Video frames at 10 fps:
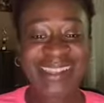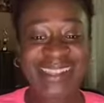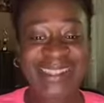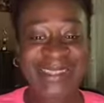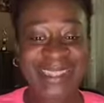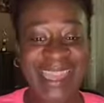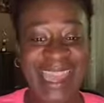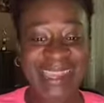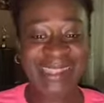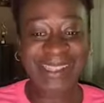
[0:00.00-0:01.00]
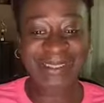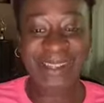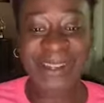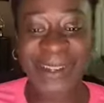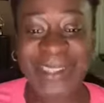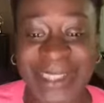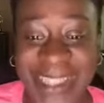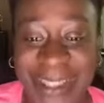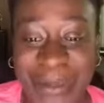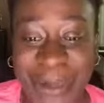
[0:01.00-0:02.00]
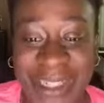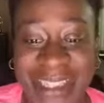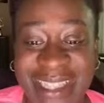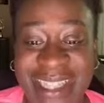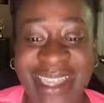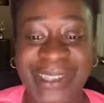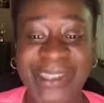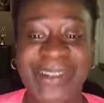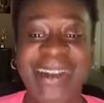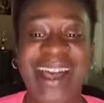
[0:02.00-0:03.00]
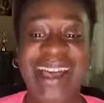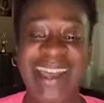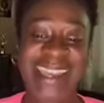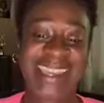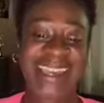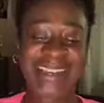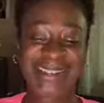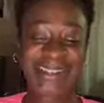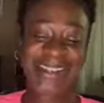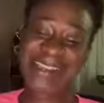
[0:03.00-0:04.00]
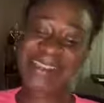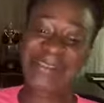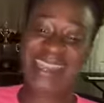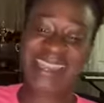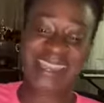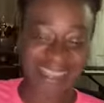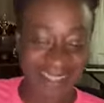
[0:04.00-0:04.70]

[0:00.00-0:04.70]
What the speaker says: So the angle of it. Oh, Unity Sports says hello. Hi, Ray.